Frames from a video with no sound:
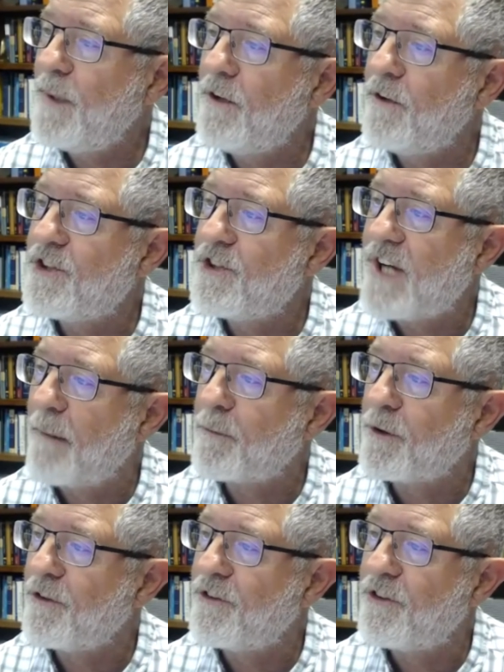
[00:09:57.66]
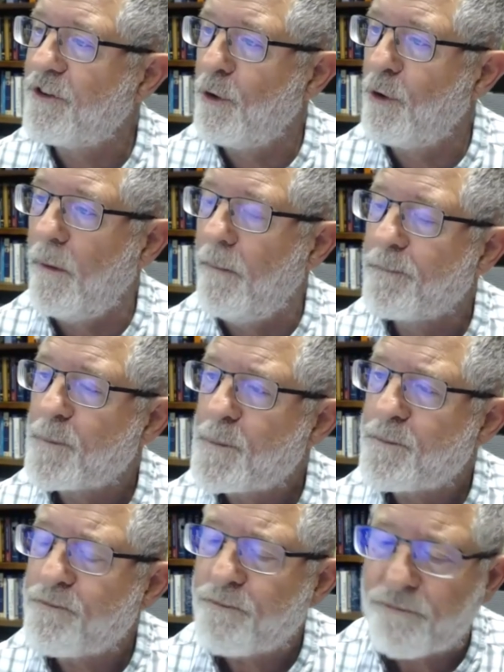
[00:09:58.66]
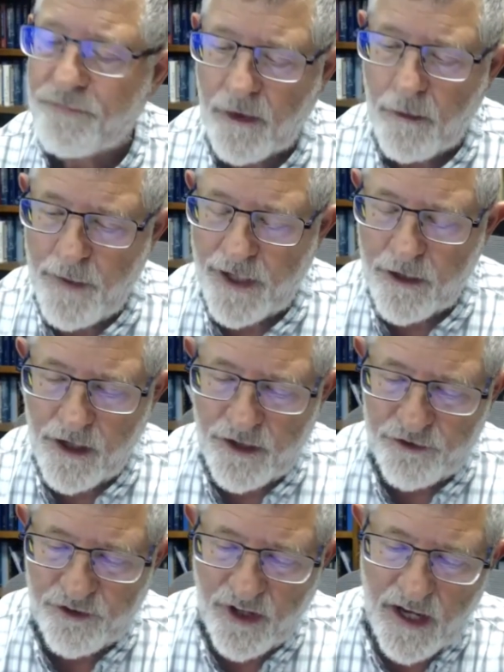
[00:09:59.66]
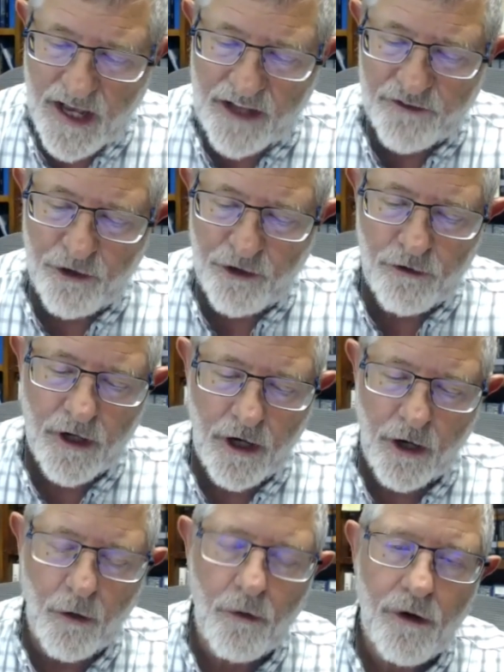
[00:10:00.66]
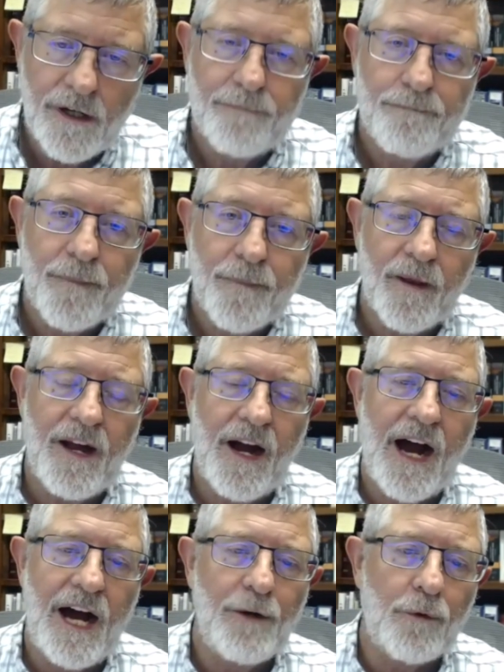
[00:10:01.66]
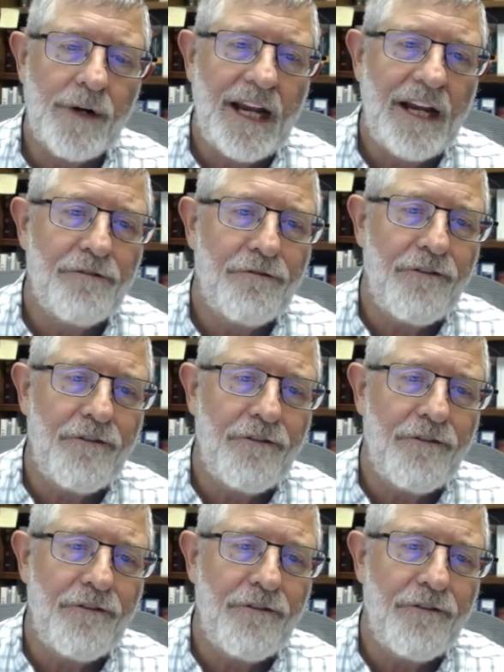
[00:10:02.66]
Peter chapter 2, because as you know, God rained